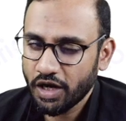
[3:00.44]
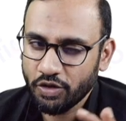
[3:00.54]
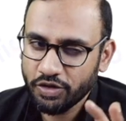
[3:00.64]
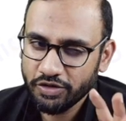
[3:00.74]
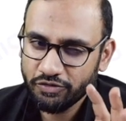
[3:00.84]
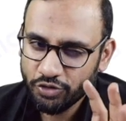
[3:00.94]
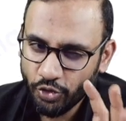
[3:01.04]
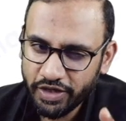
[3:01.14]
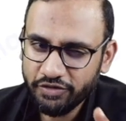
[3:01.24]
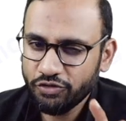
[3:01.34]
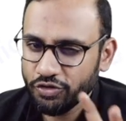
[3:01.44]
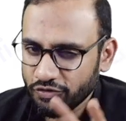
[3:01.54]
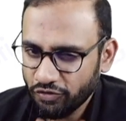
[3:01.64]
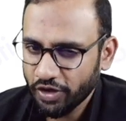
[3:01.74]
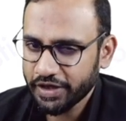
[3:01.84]
around 24 to
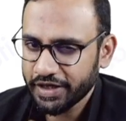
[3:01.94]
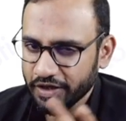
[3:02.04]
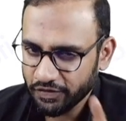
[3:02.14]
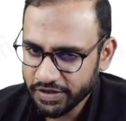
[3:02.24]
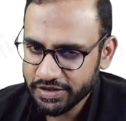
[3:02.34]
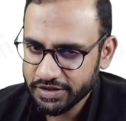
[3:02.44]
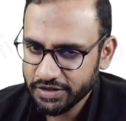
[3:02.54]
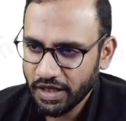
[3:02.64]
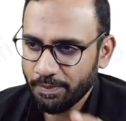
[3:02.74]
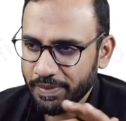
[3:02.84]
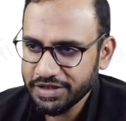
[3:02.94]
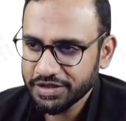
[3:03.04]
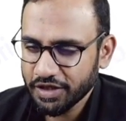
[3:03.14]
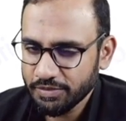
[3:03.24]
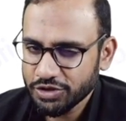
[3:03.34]
48 hours, a
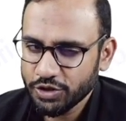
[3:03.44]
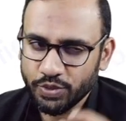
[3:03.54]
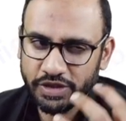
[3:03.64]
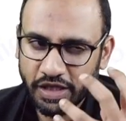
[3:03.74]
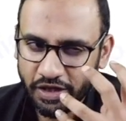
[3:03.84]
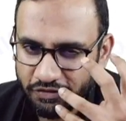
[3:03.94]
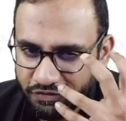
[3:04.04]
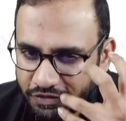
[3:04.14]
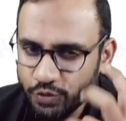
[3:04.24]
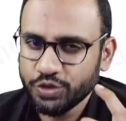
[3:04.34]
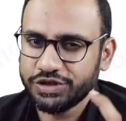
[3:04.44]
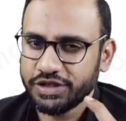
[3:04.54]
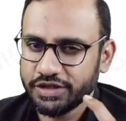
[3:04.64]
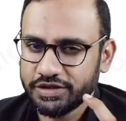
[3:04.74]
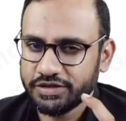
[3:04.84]
patient comes to you with
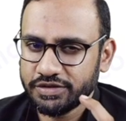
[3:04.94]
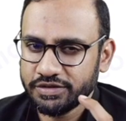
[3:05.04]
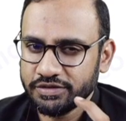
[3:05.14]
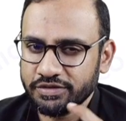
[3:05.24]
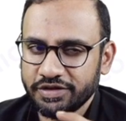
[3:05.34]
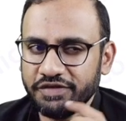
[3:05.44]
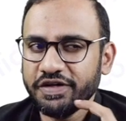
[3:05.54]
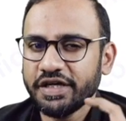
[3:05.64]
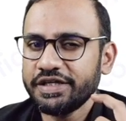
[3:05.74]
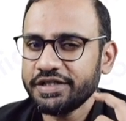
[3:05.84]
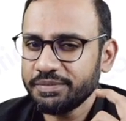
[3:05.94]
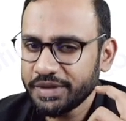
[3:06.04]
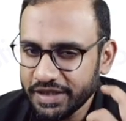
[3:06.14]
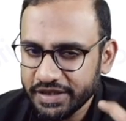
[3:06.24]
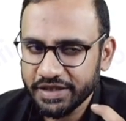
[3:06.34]
confusion, difficulty
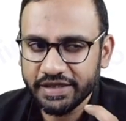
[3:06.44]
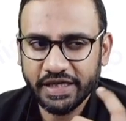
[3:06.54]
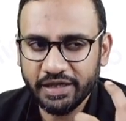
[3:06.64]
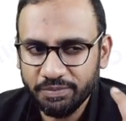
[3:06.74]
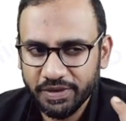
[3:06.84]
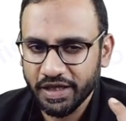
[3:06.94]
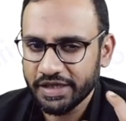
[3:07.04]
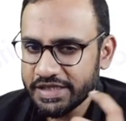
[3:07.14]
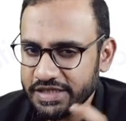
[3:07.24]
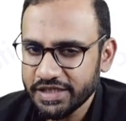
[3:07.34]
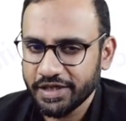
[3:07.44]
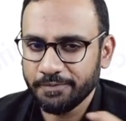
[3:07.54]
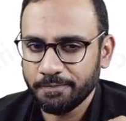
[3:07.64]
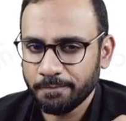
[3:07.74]
breathing, tachypnea, dyspnea,